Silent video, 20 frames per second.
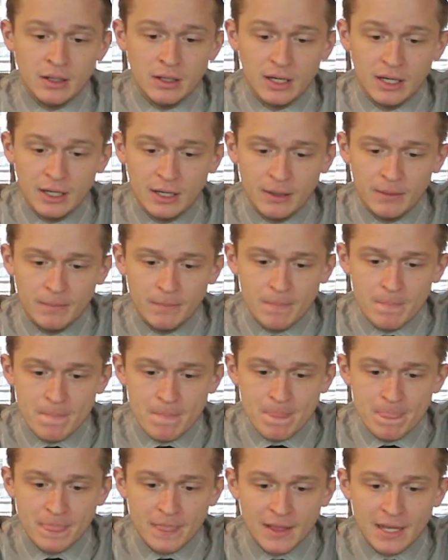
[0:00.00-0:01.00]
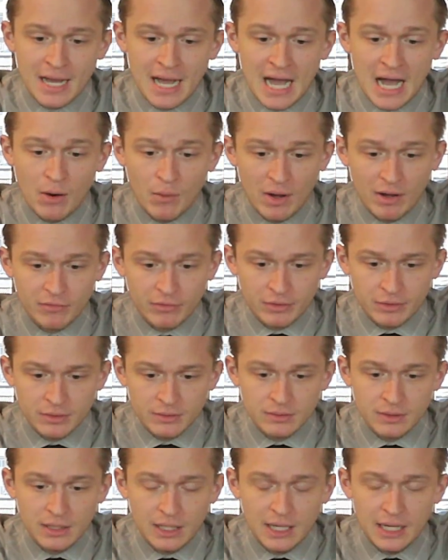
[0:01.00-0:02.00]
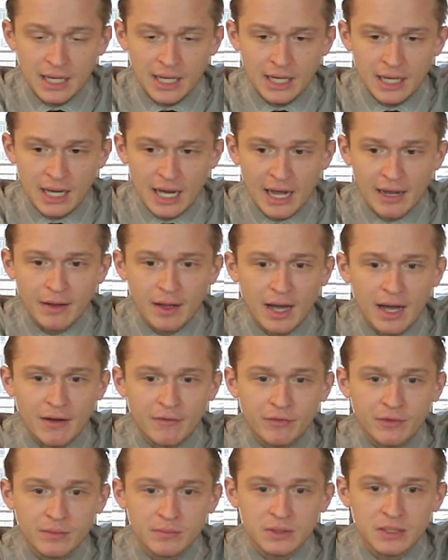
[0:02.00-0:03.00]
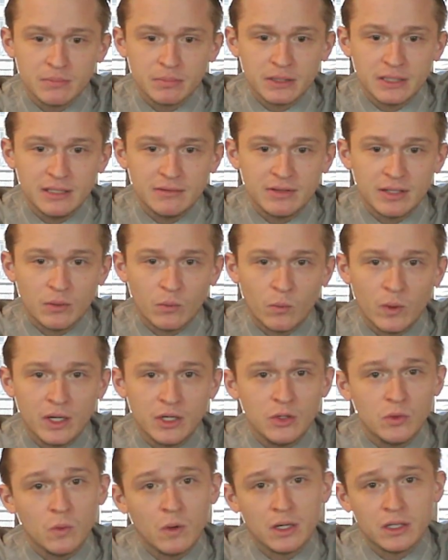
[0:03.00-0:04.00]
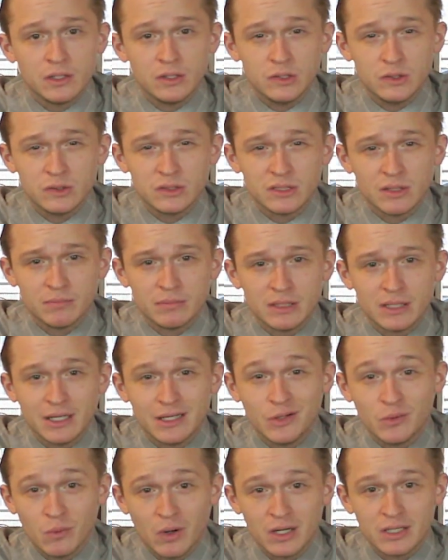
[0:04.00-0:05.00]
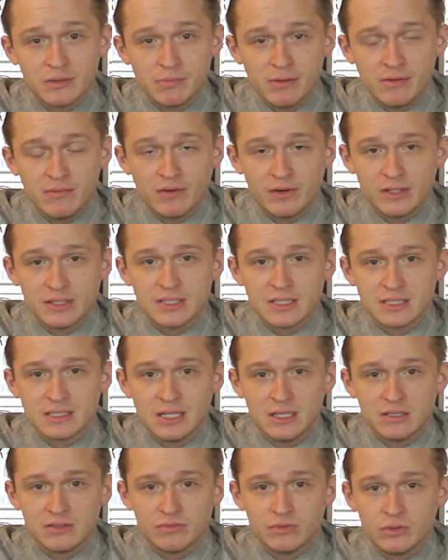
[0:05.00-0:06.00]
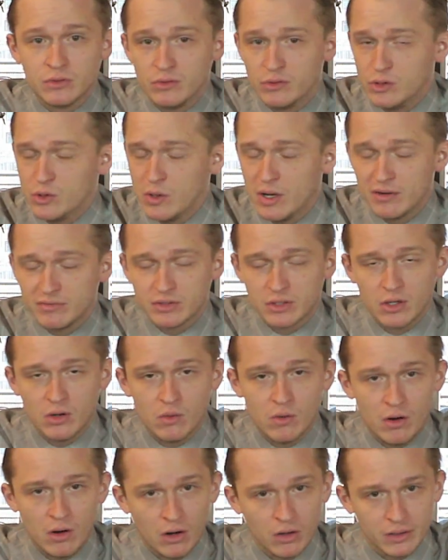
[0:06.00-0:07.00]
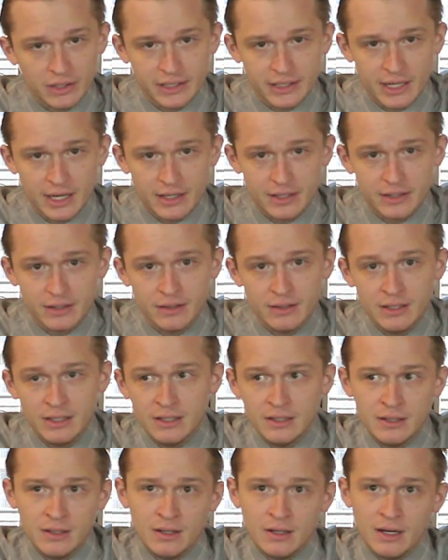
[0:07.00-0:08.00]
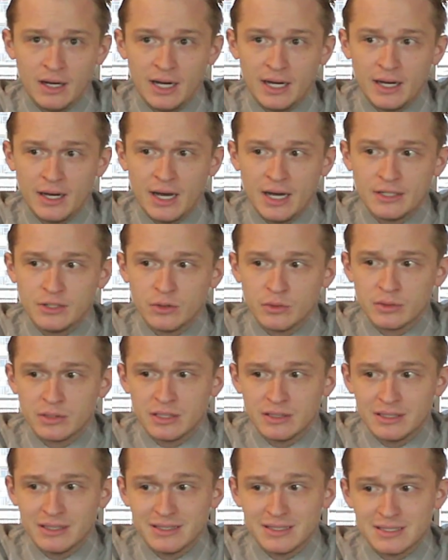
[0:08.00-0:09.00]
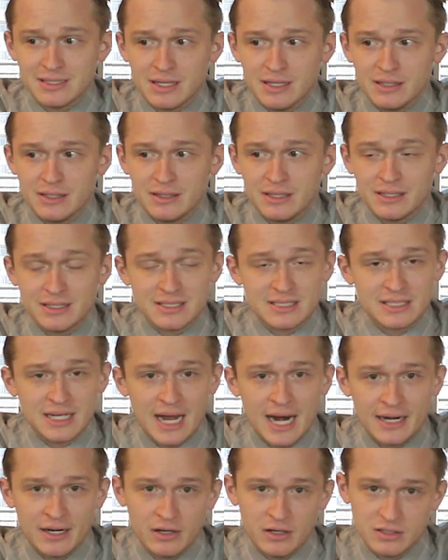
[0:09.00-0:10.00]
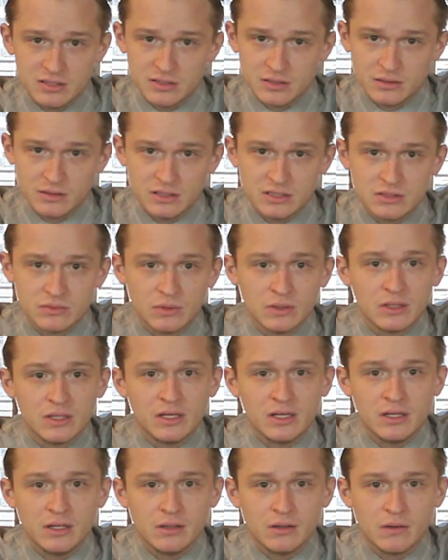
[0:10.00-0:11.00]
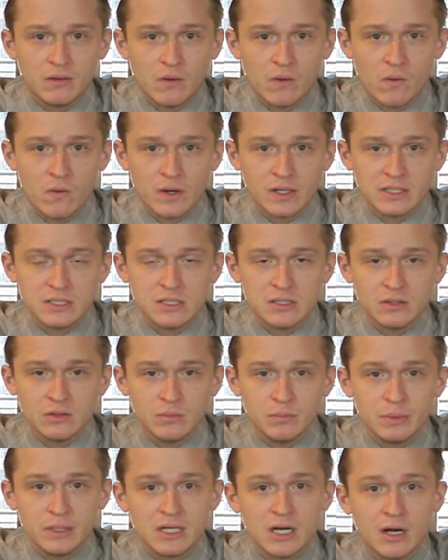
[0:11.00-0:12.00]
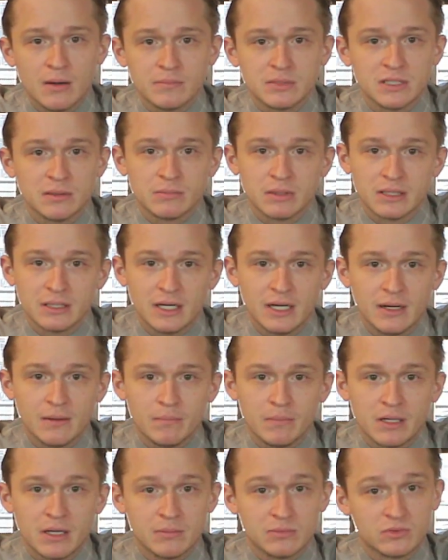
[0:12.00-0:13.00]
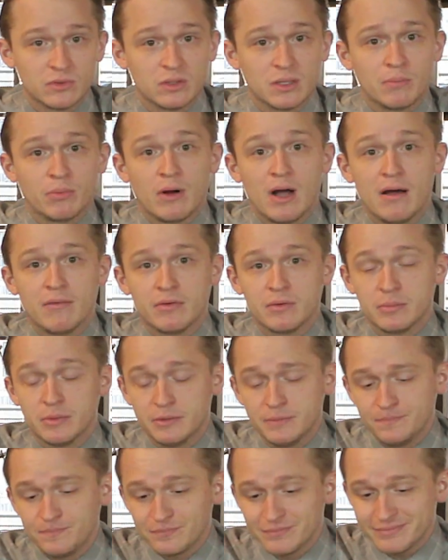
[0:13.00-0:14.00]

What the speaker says: However, I firmly believe that when you want to do something and you want it to be very successful, you have to go all in on it. I don't think that a side hustle is really going to become something that becomes really profitable.